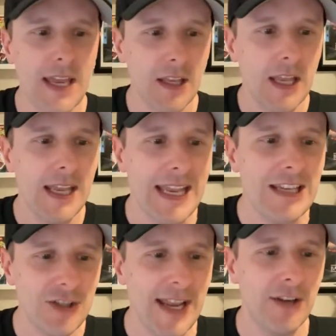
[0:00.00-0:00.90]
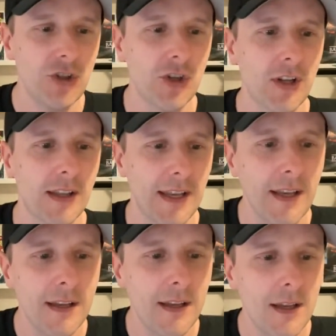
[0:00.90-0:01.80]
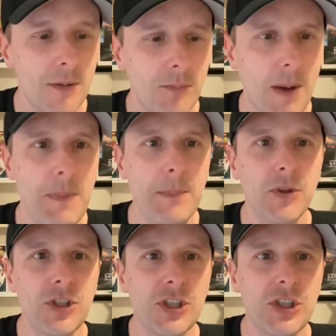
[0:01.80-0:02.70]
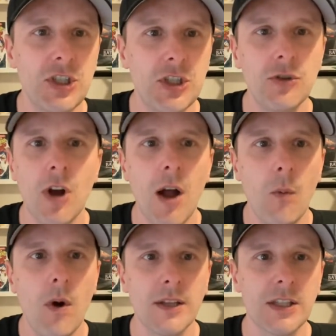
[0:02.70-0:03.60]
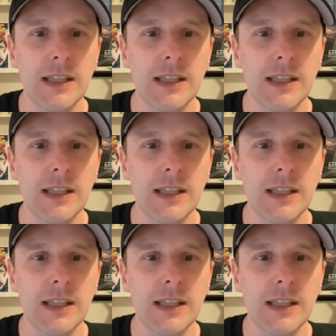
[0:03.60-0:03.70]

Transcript: like intentionally, but people just do not want to